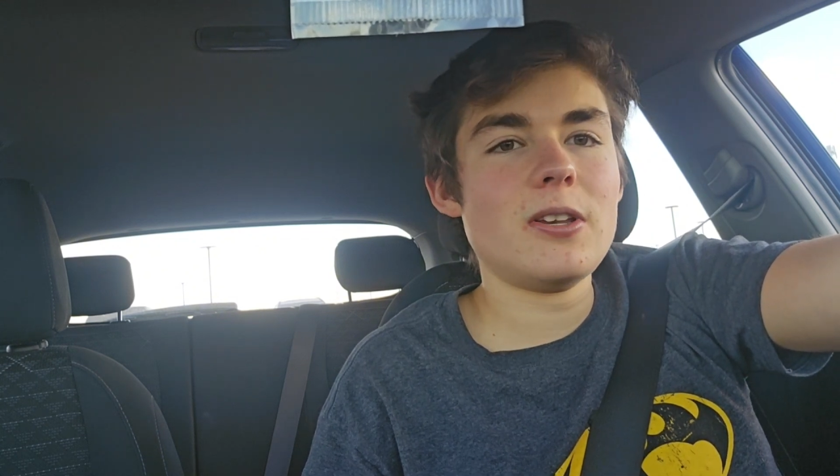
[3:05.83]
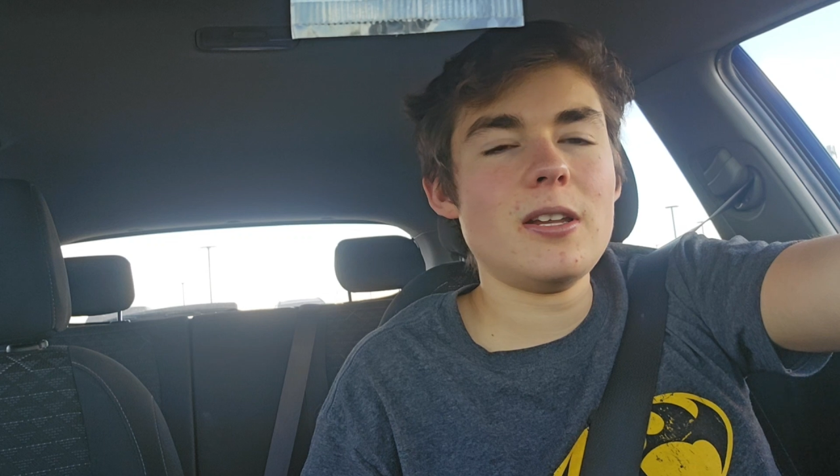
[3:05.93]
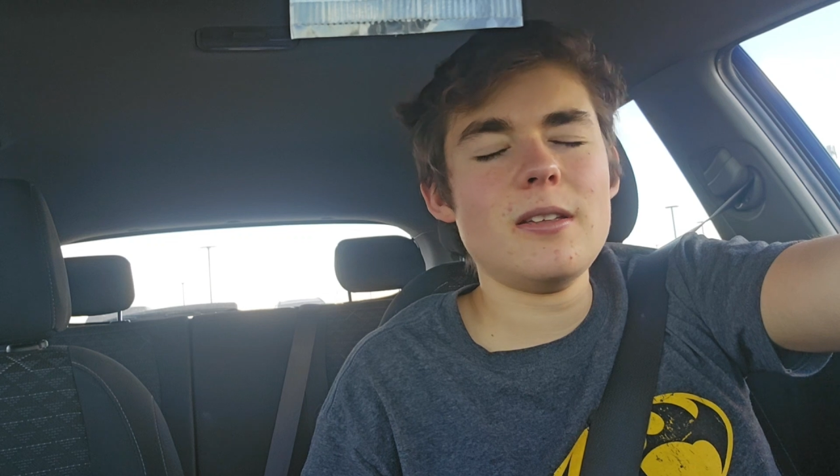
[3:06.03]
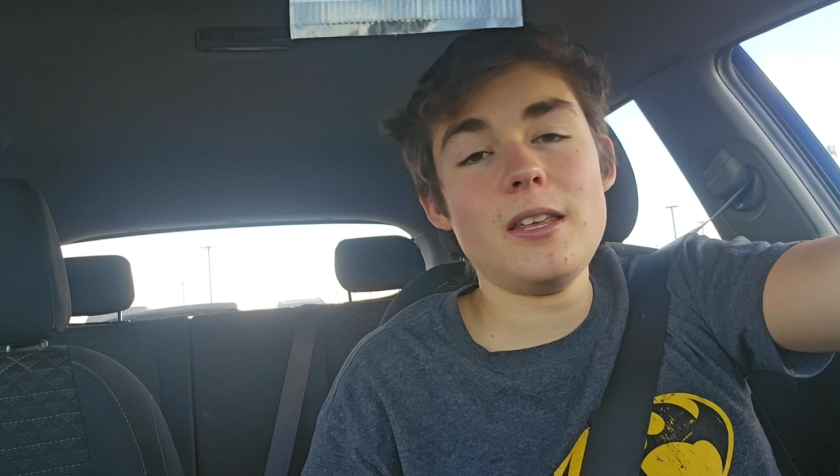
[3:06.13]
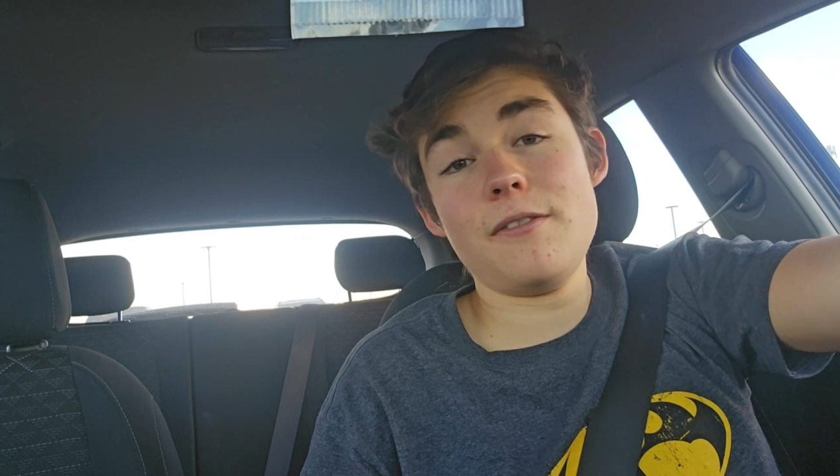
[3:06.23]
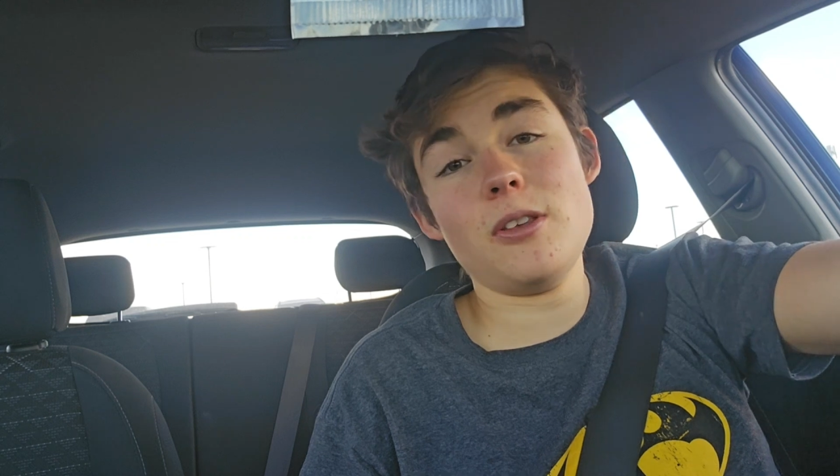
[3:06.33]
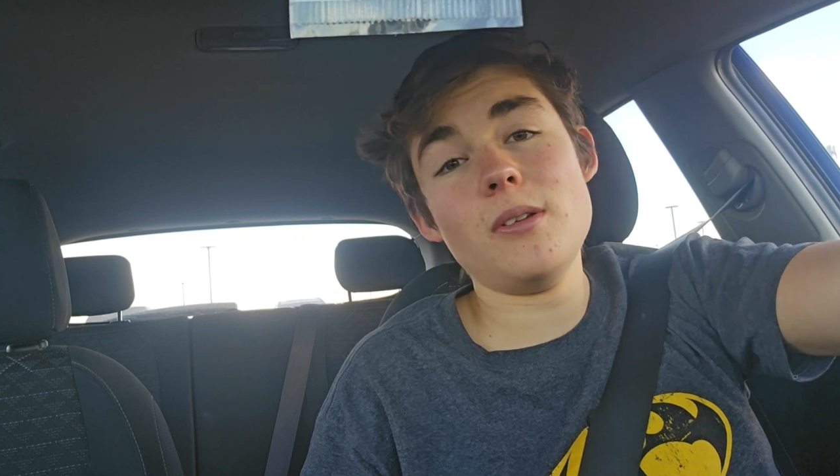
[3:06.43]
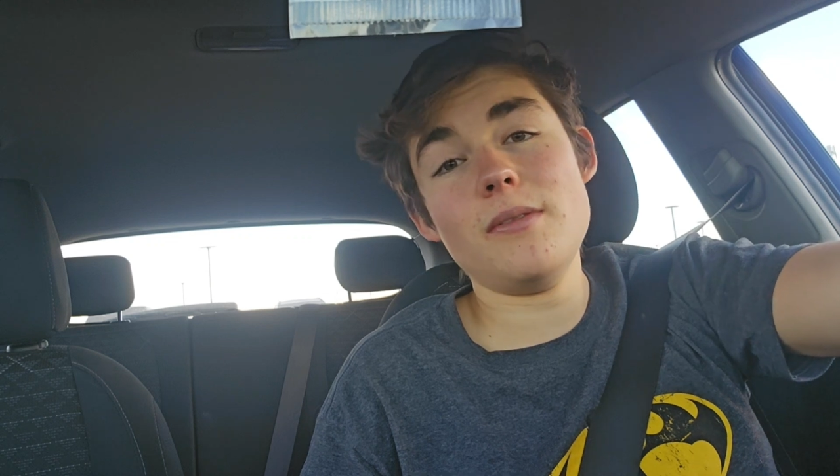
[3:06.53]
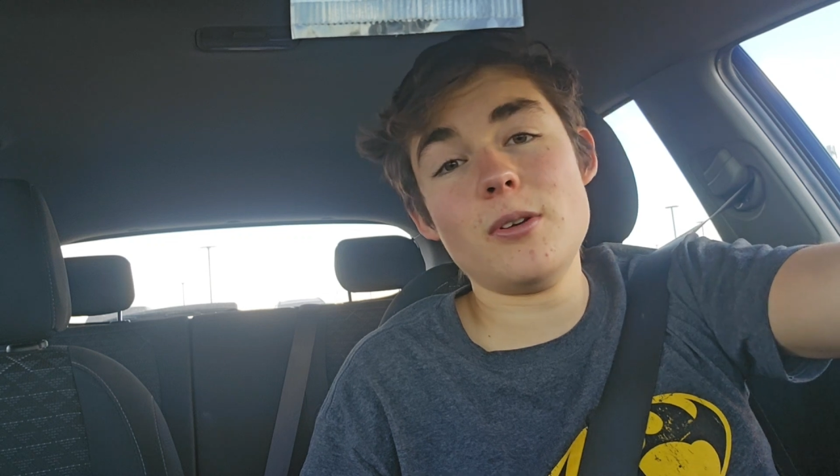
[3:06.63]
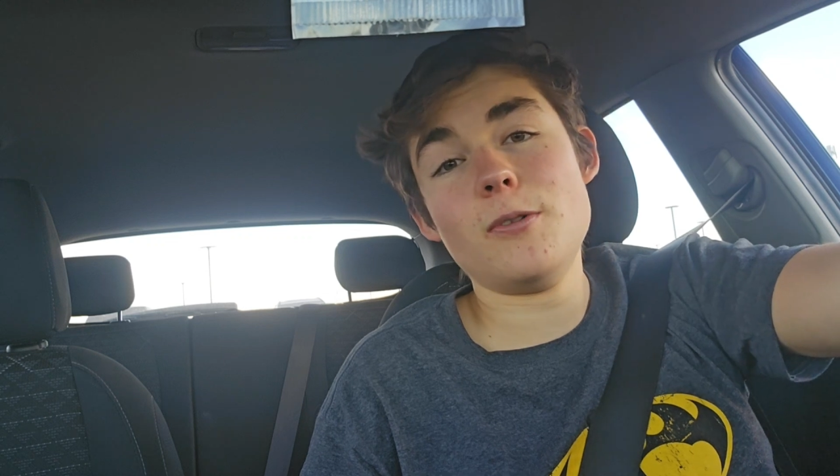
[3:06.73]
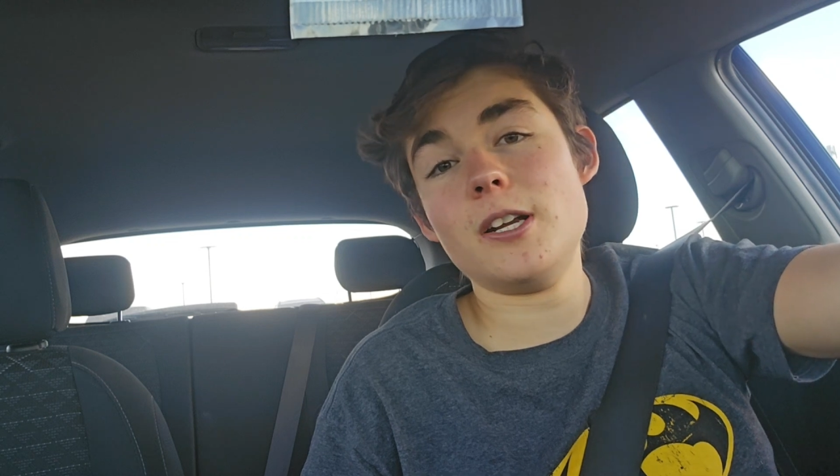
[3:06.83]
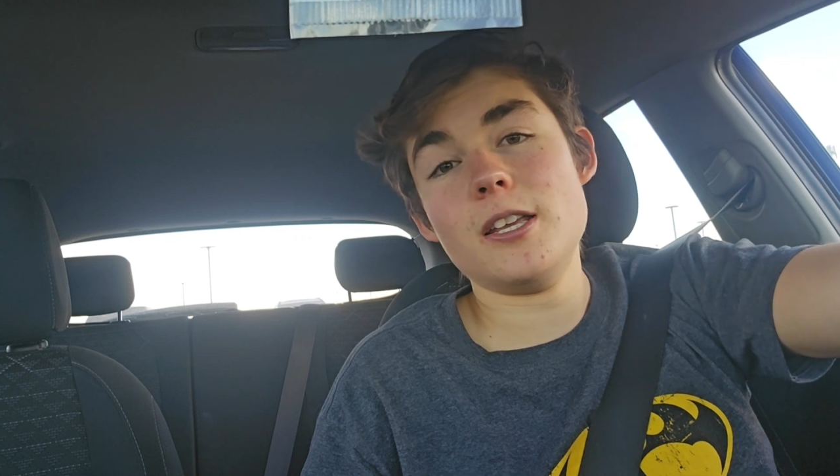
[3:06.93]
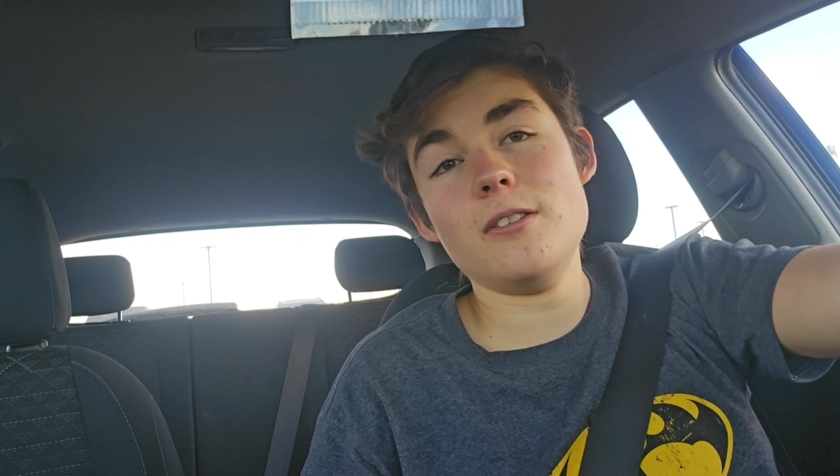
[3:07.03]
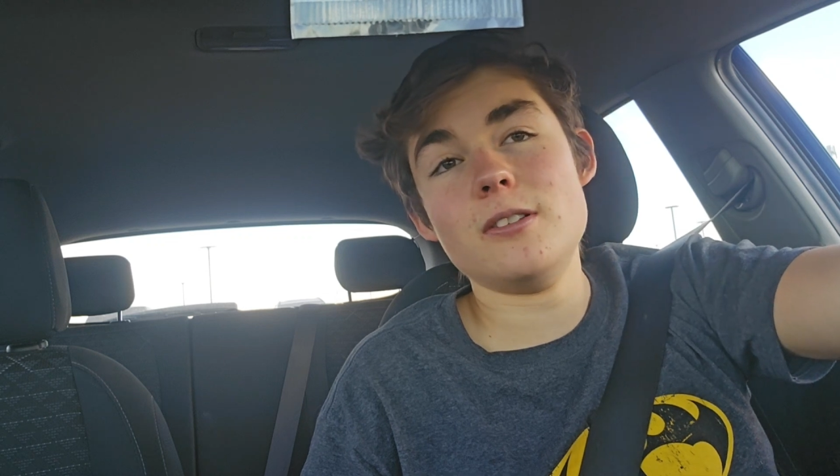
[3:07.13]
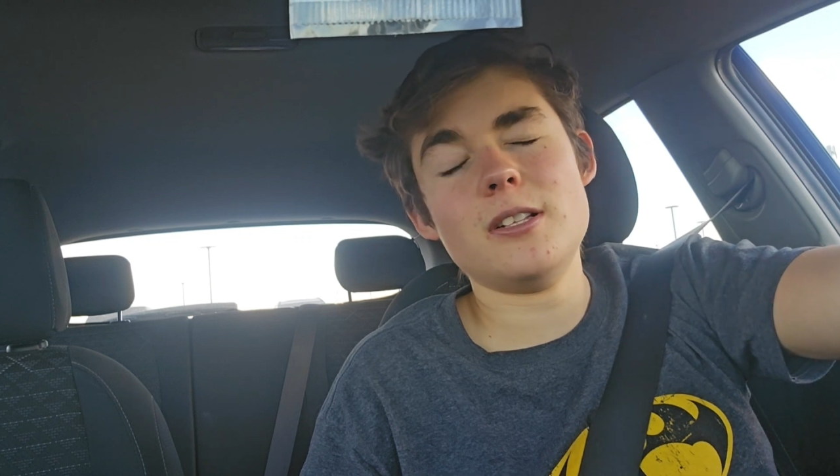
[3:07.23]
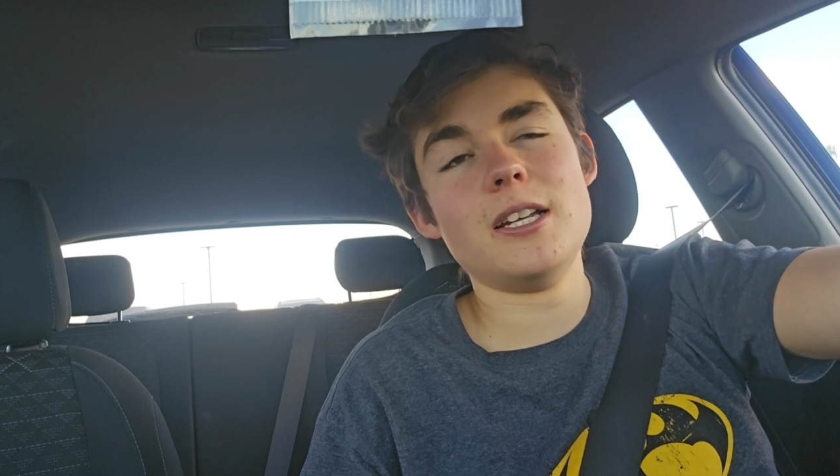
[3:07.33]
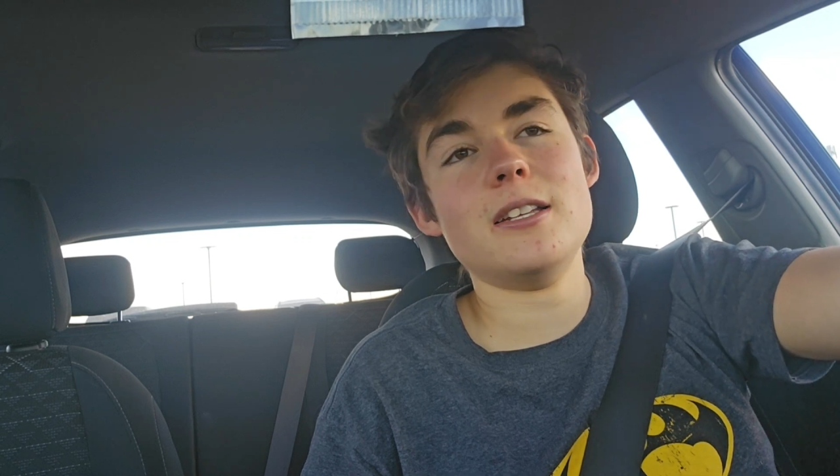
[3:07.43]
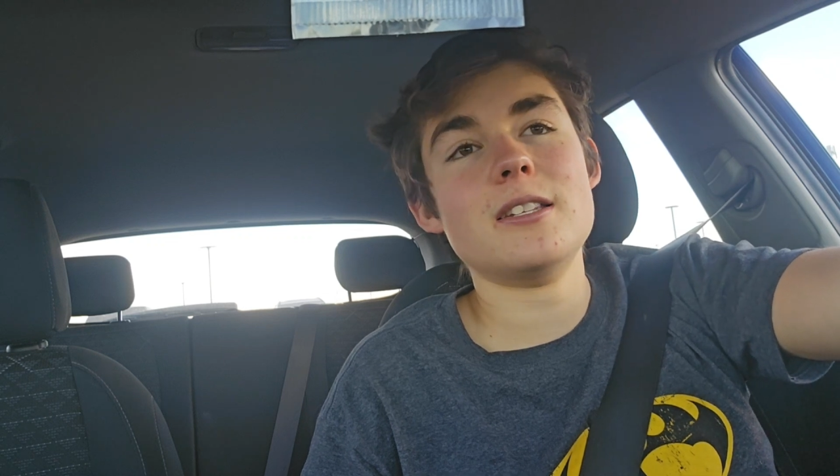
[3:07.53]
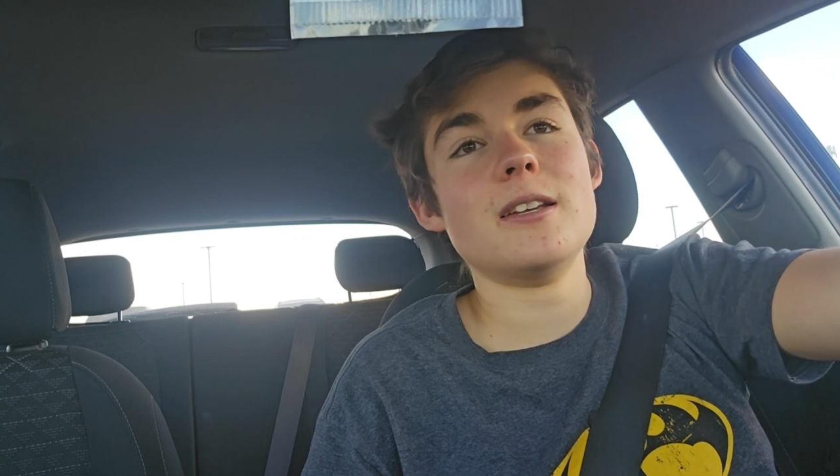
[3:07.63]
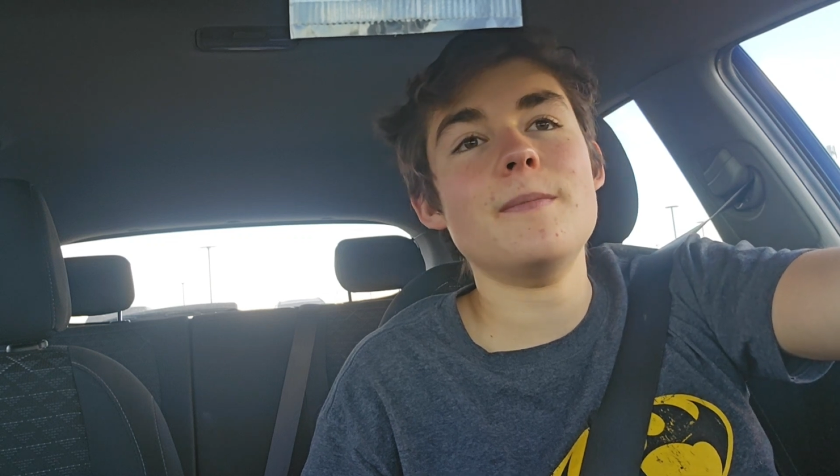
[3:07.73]
and if you even want to
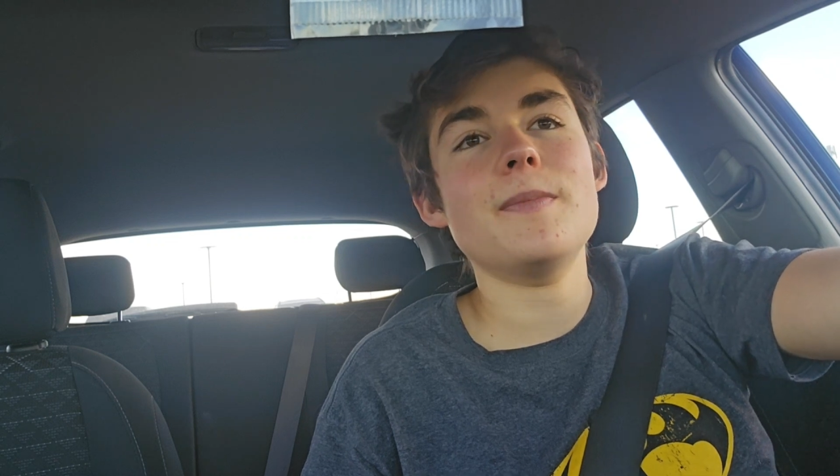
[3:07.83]
utilize it.